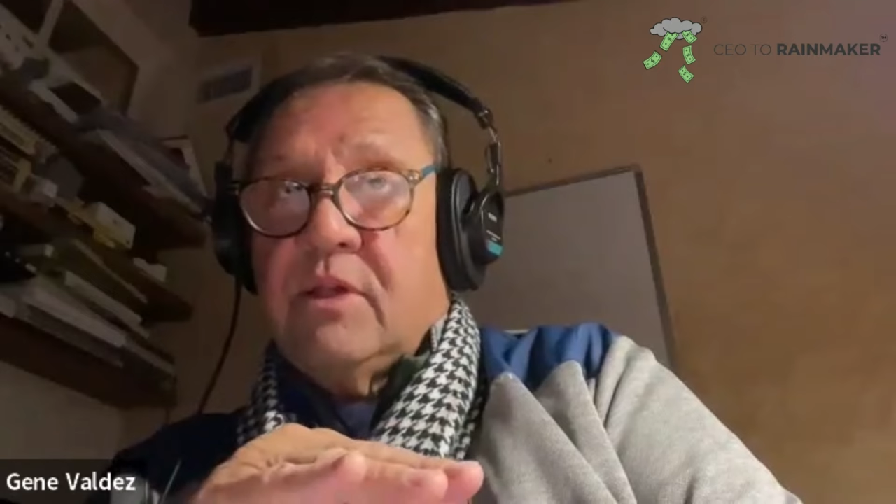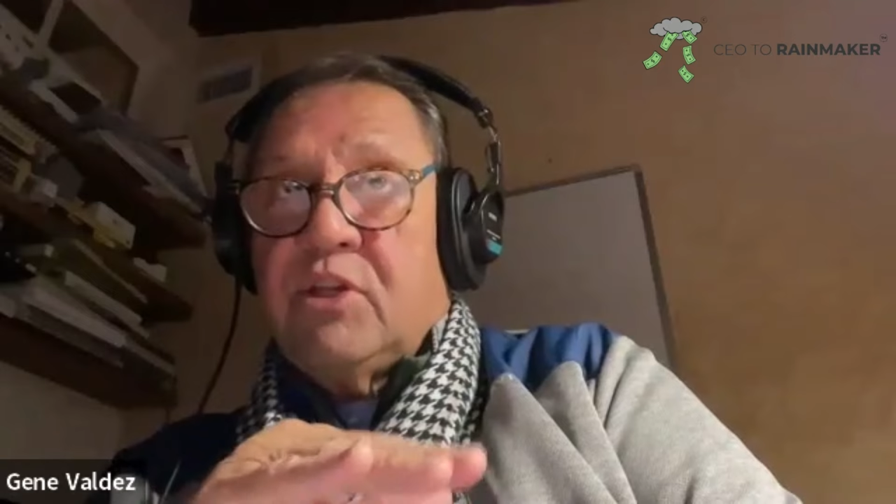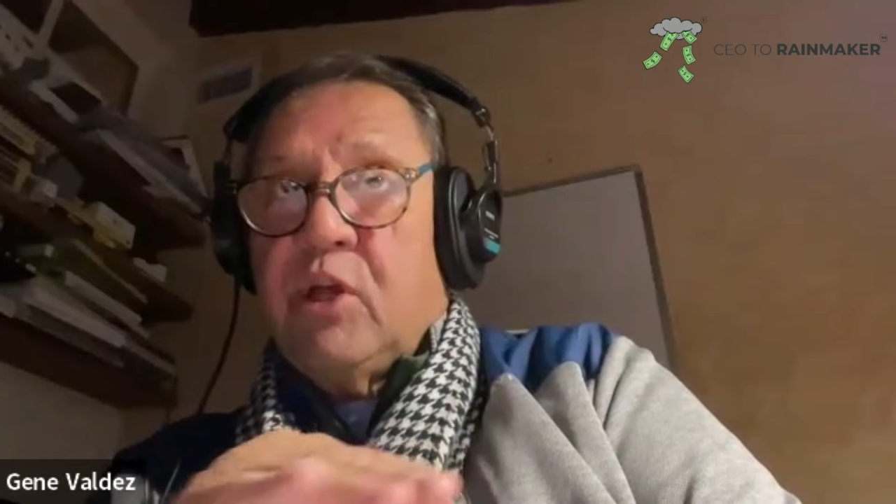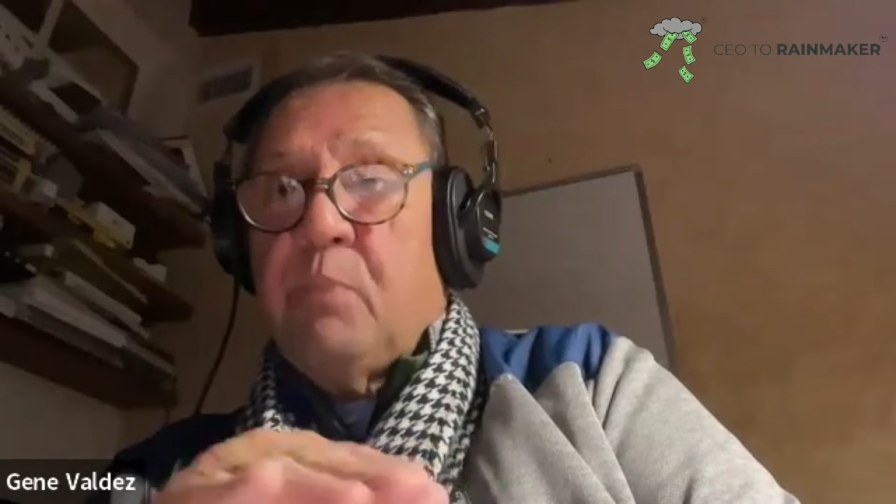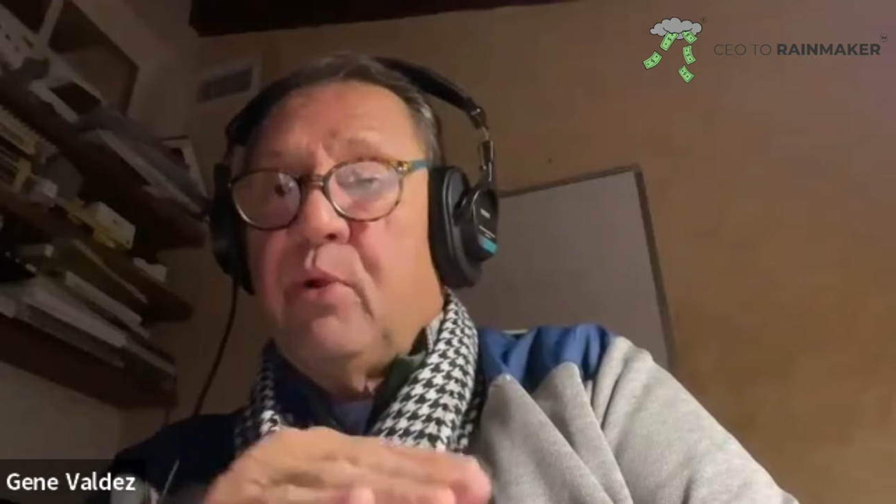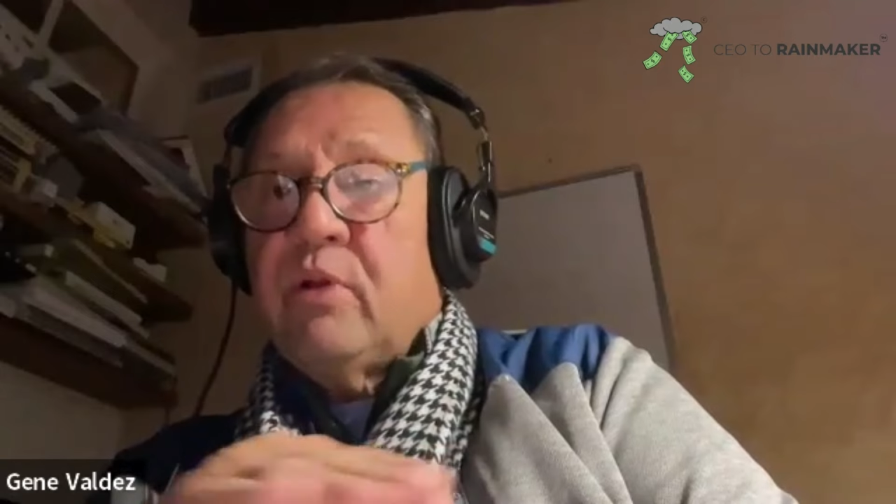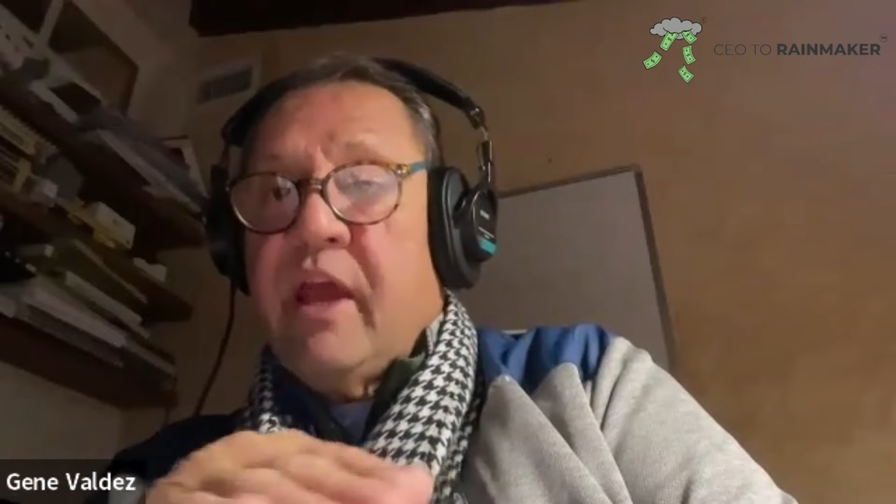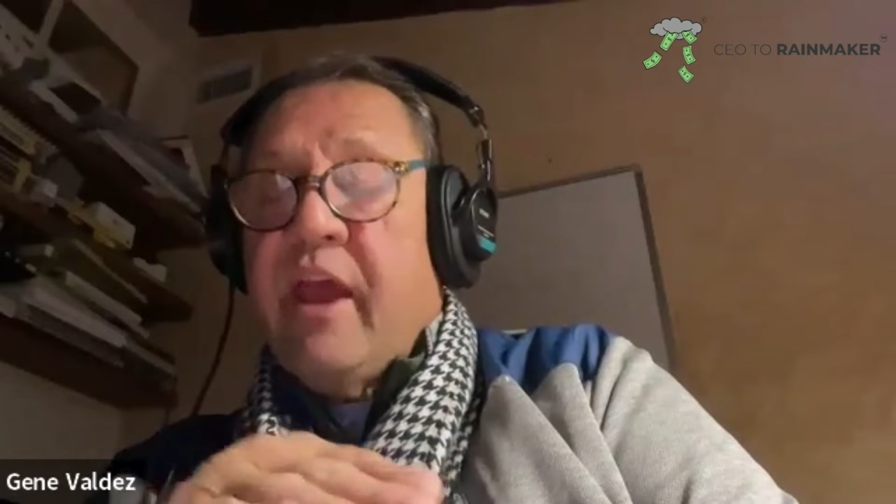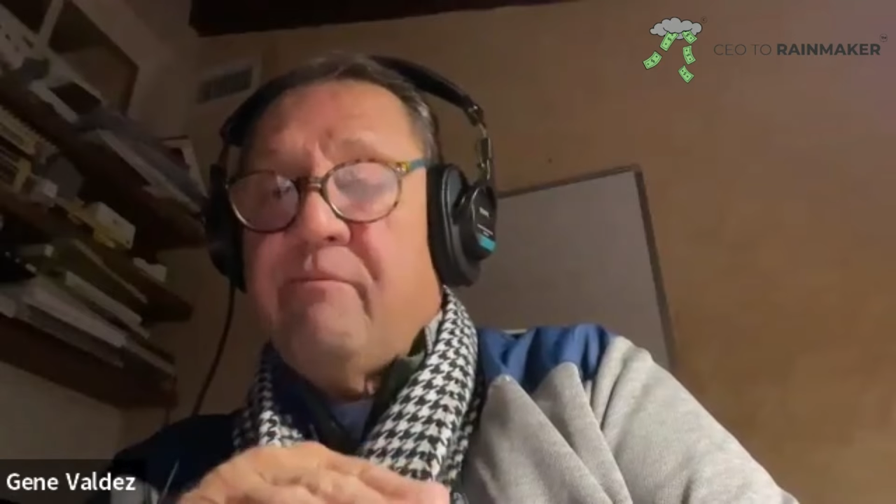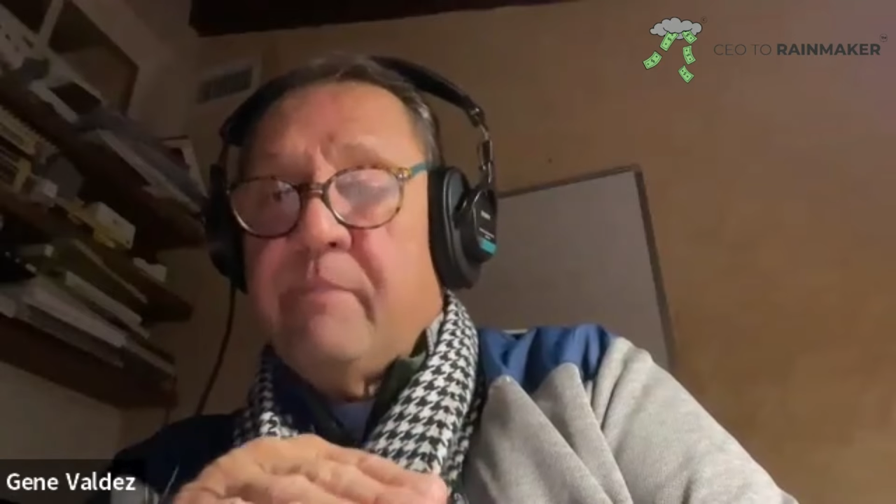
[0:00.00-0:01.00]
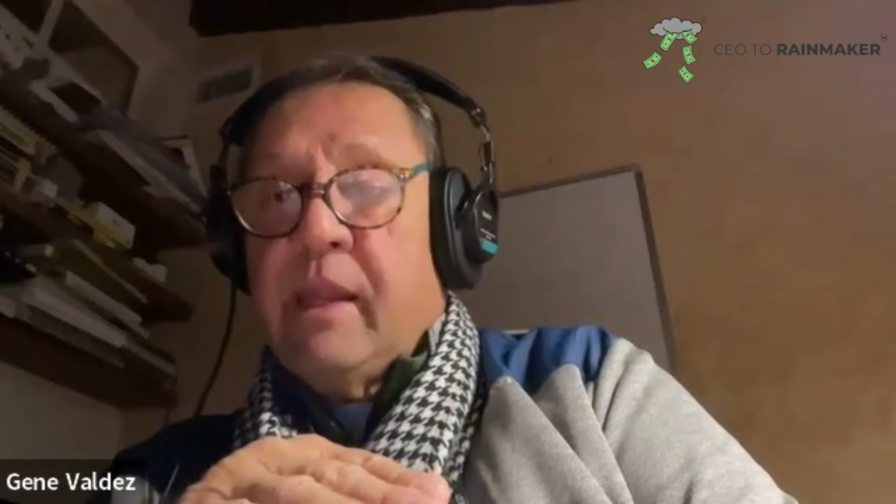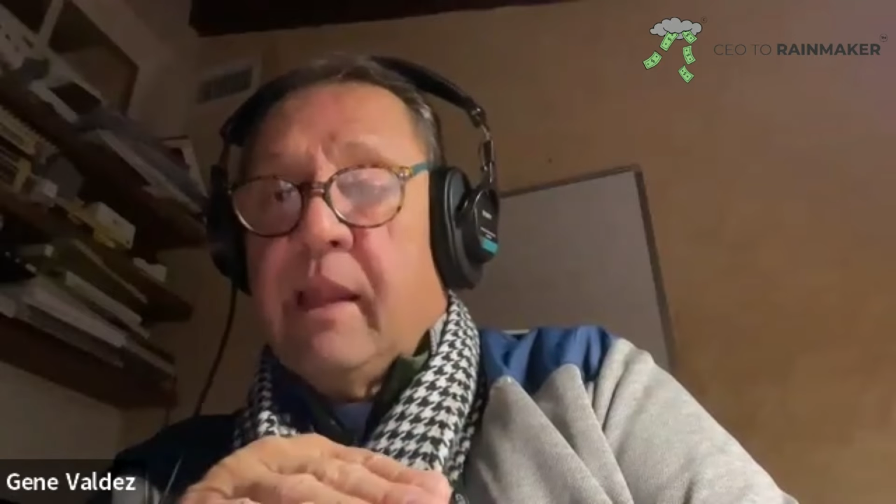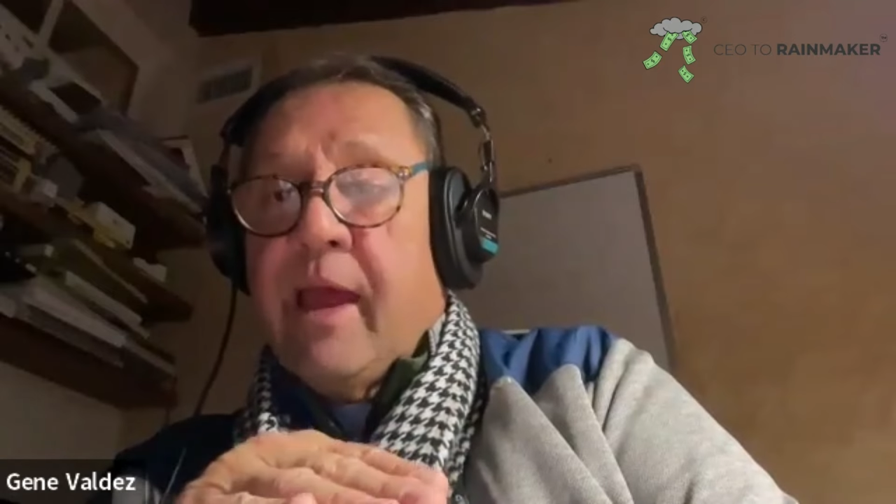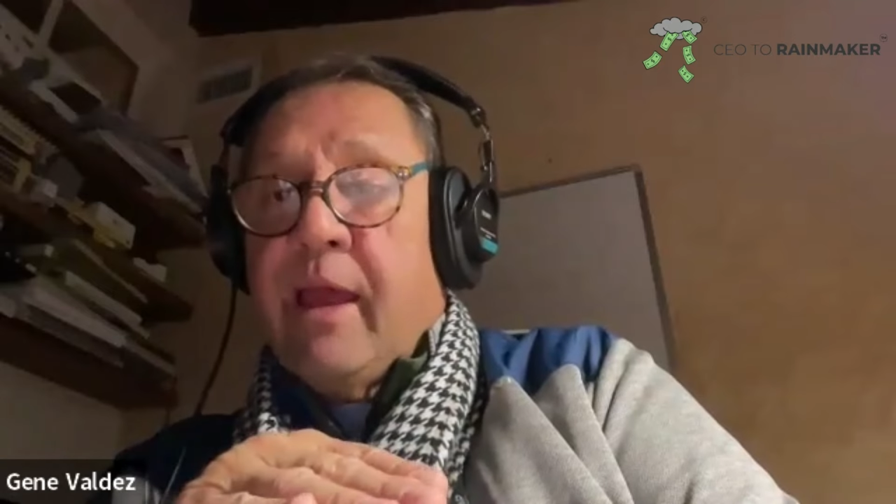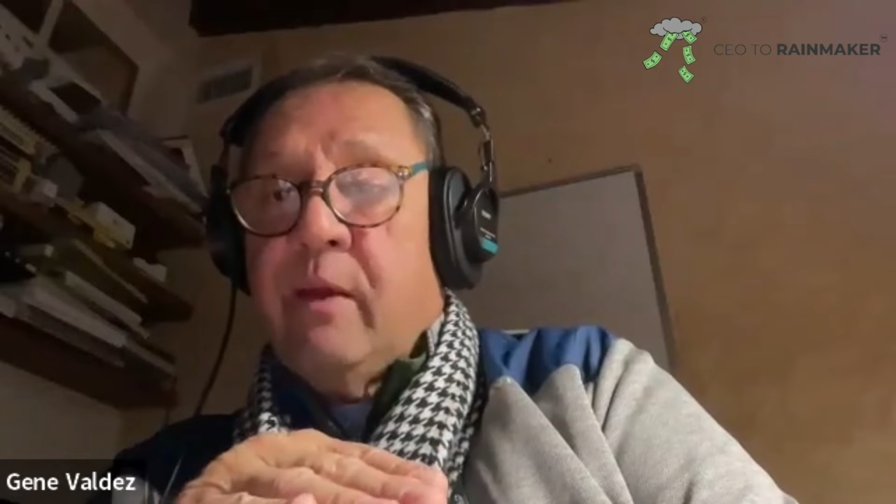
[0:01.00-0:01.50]
simple
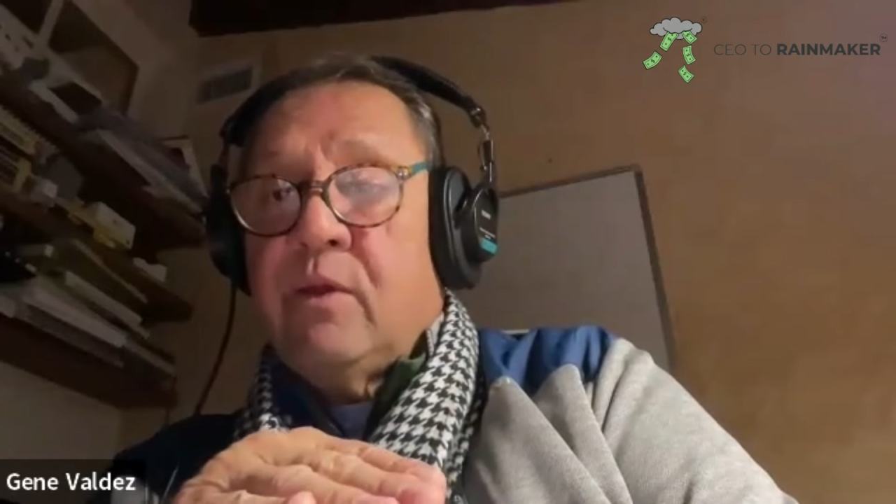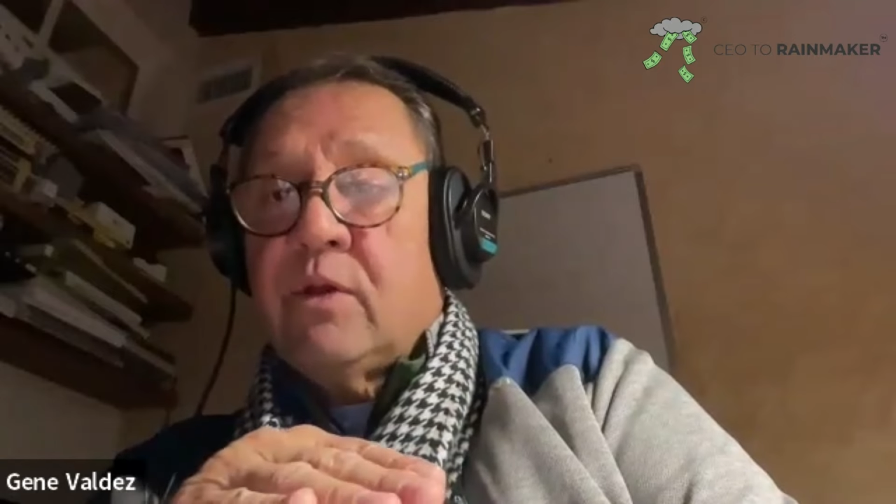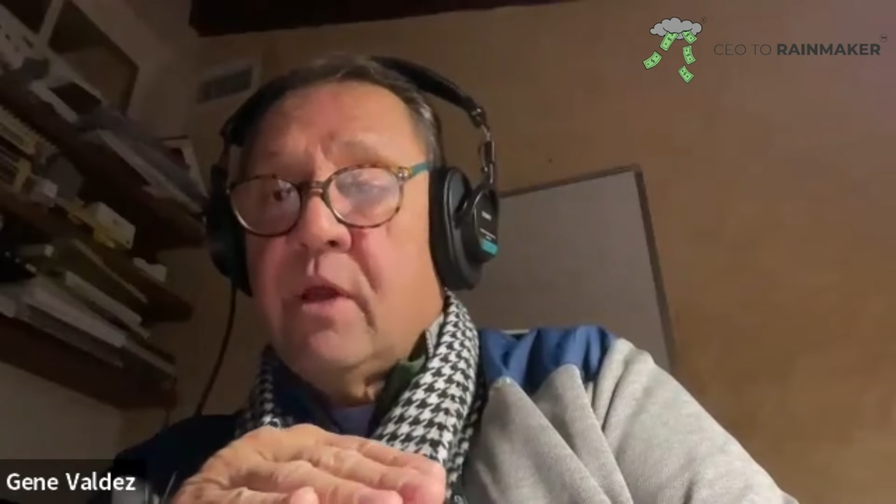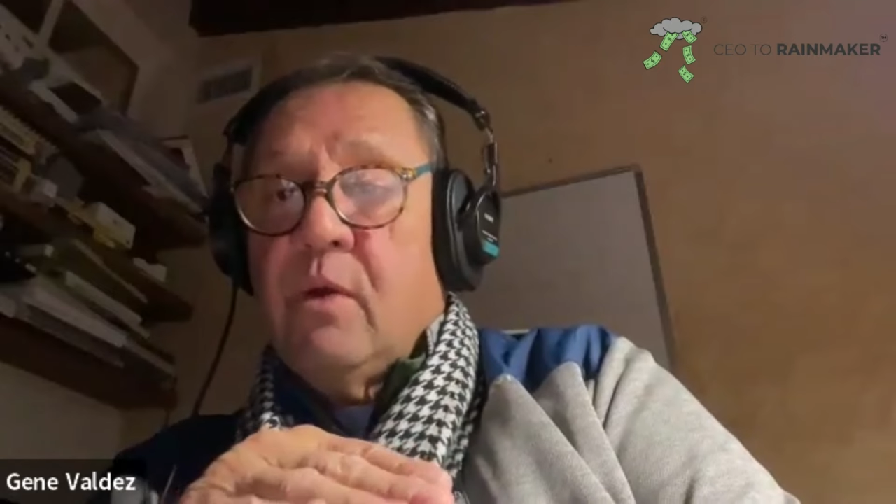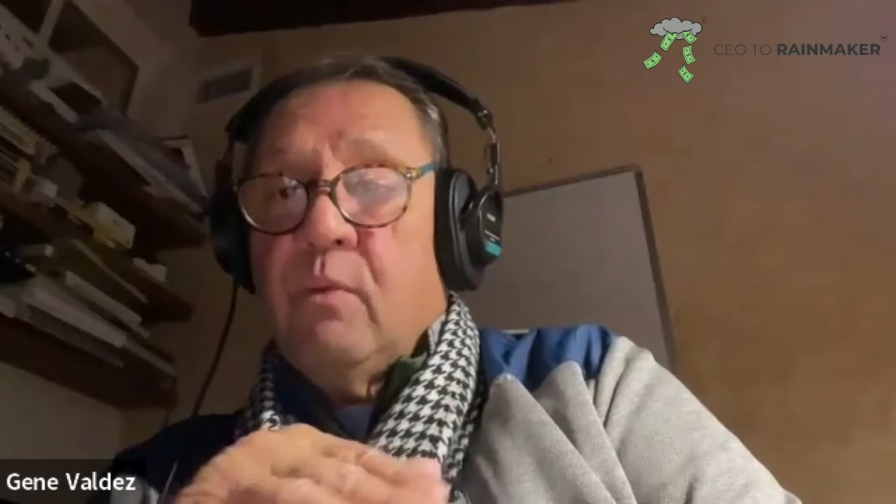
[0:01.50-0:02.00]
caveman language,